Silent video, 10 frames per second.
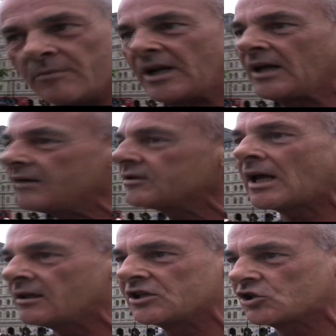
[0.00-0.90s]
But they never
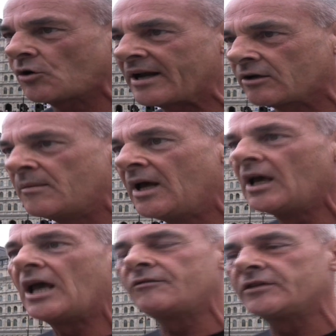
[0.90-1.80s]
done this to Adam,
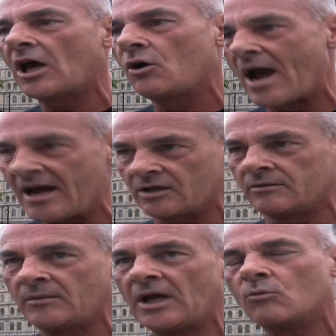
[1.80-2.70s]
even though
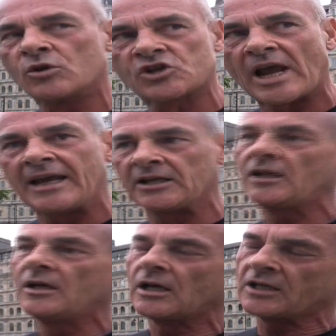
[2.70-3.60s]
Adam was getting